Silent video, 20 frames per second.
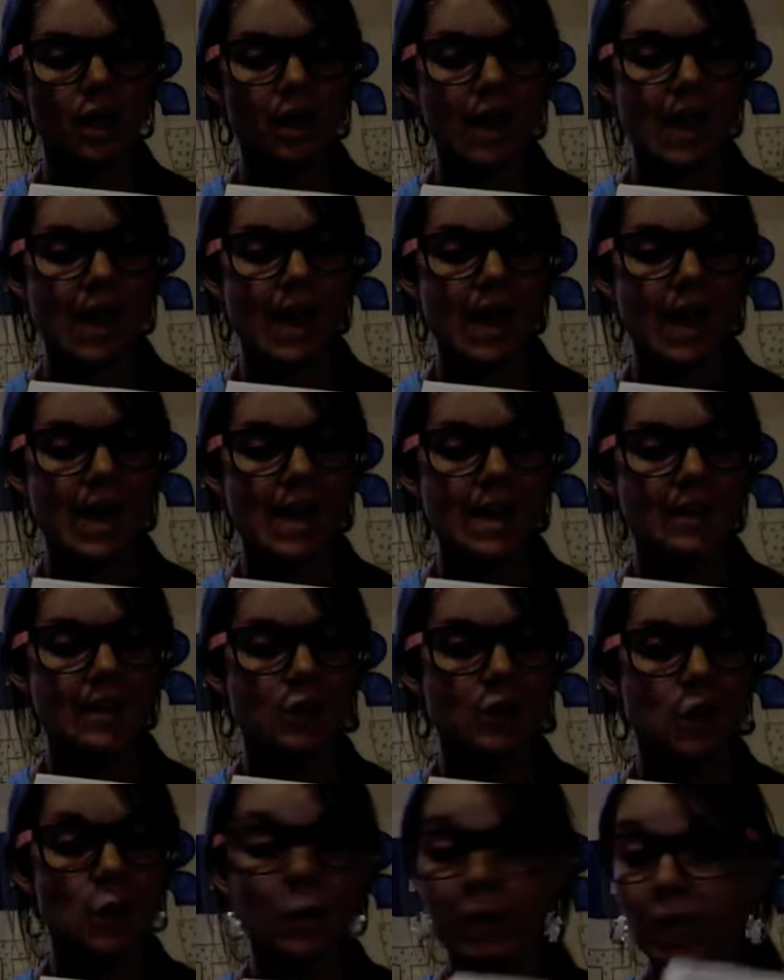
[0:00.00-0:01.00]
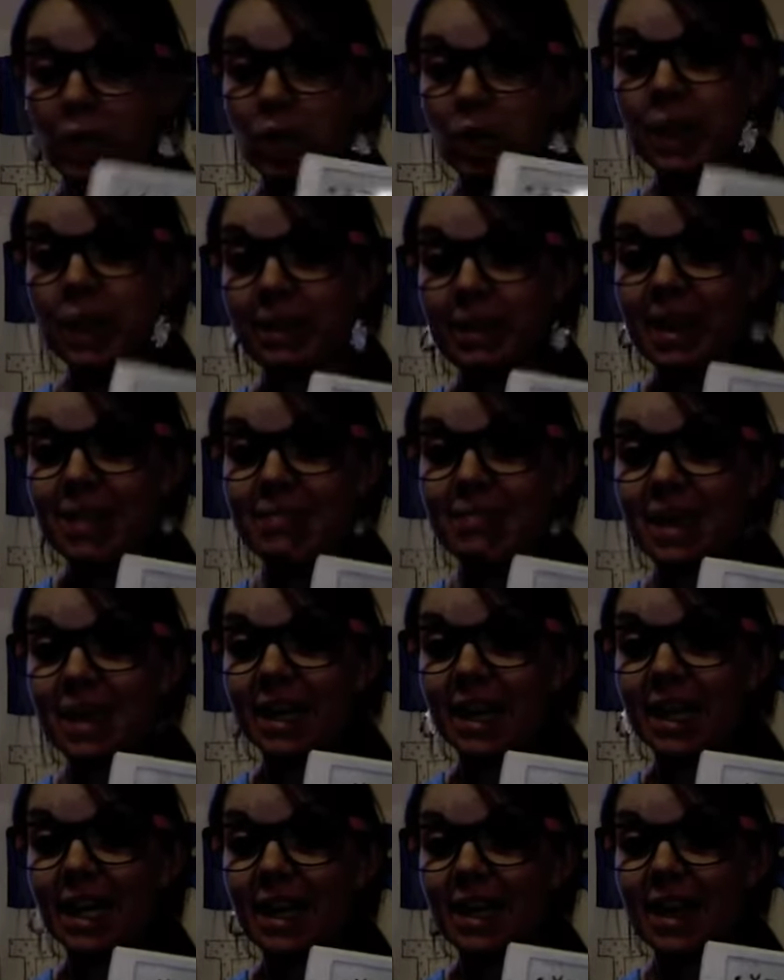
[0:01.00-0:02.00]
And so we're going to look at
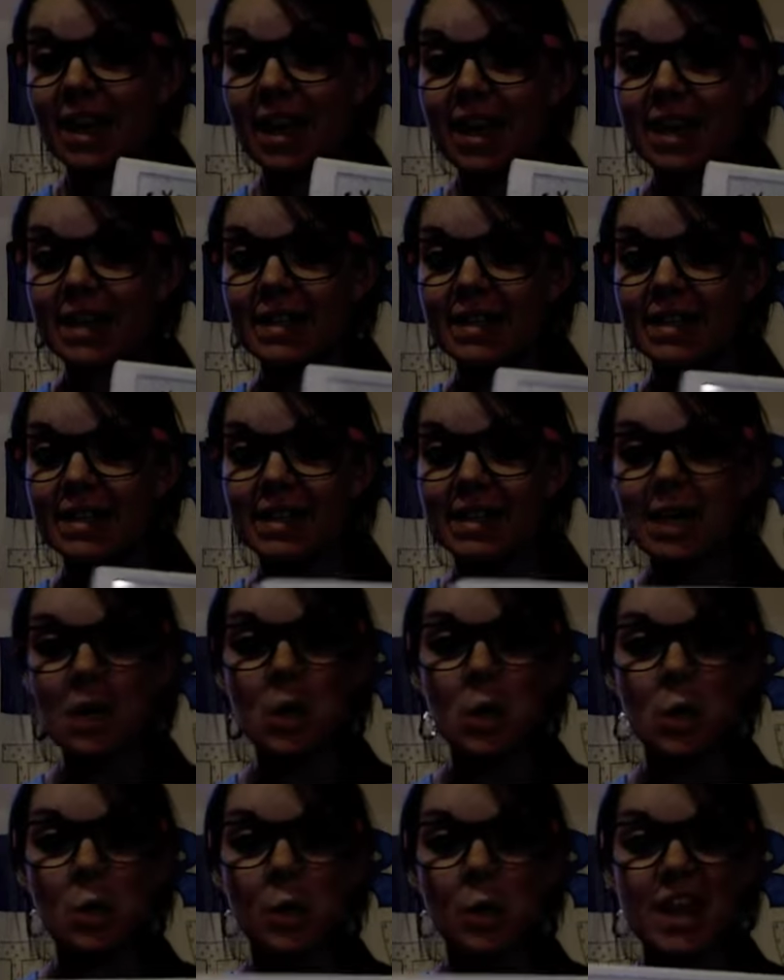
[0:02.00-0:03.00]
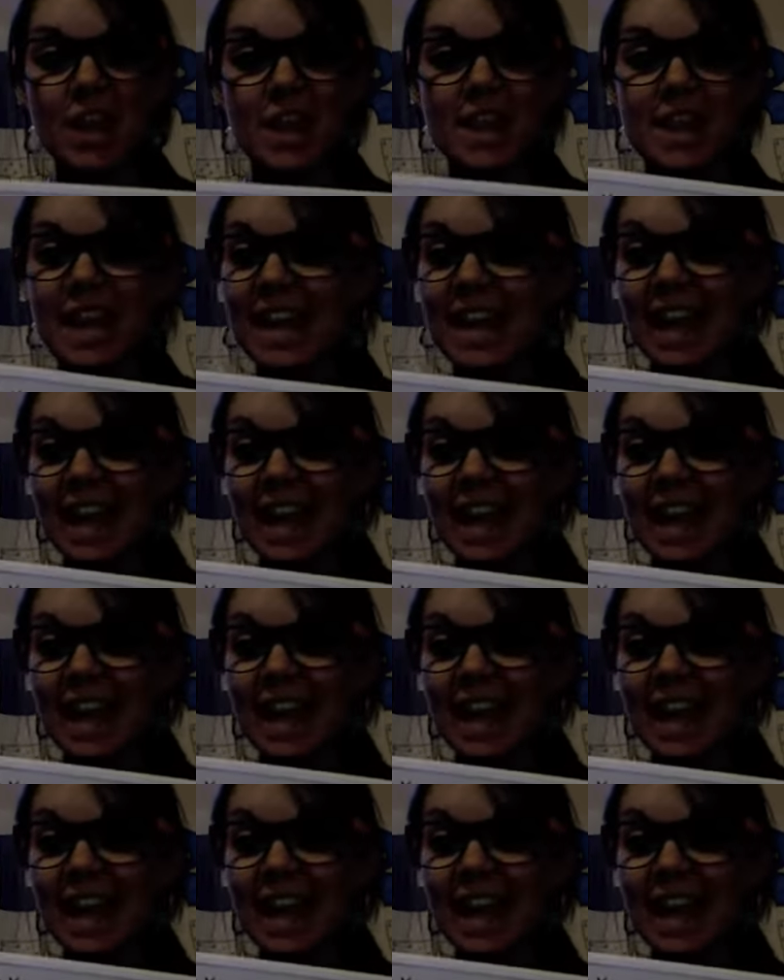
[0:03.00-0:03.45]
Mathematica and see what they